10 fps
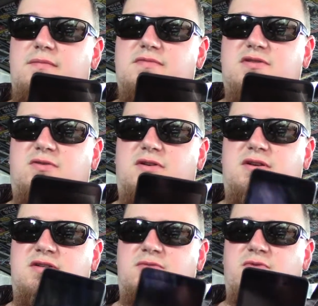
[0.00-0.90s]
So it
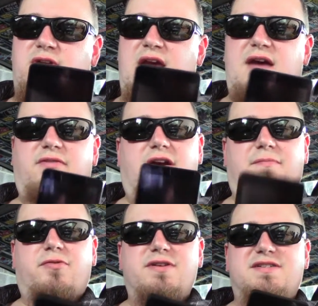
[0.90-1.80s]
doesn't really have like a
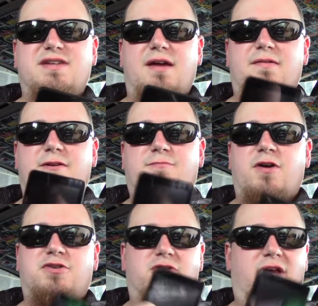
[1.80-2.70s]
preset
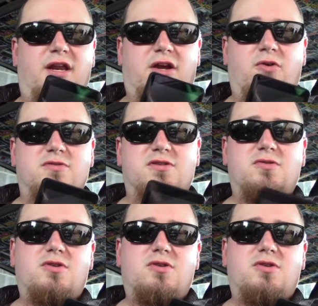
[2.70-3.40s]
pressure that it goes to.